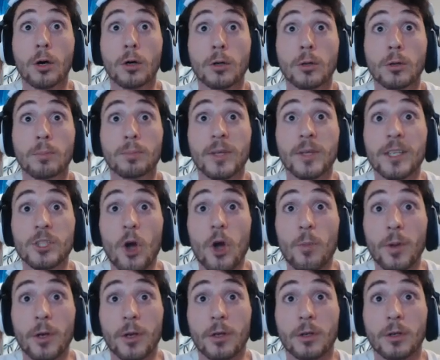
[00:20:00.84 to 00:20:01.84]
Please
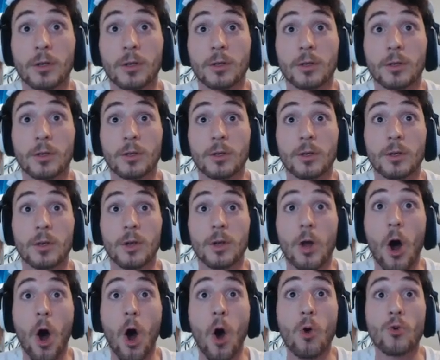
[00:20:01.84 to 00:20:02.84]
open.
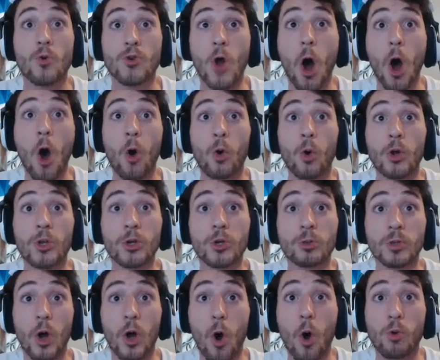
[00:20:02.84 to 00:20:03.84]
Oh, no! You...
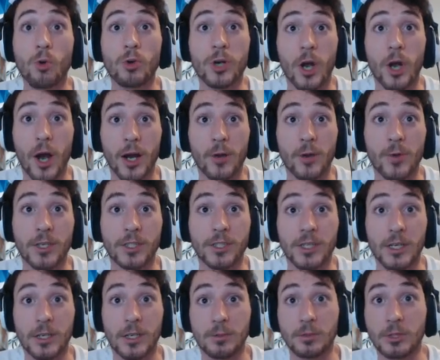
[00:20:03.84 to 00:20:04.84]
Oh, God, I wish...
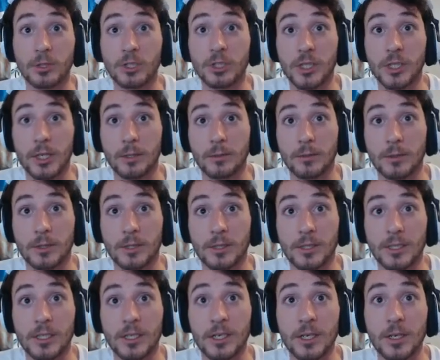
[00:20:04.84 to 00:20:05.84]
Oh, shit.
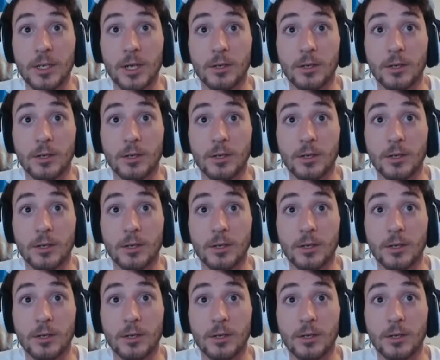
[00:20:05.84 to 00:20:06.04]
Get in there!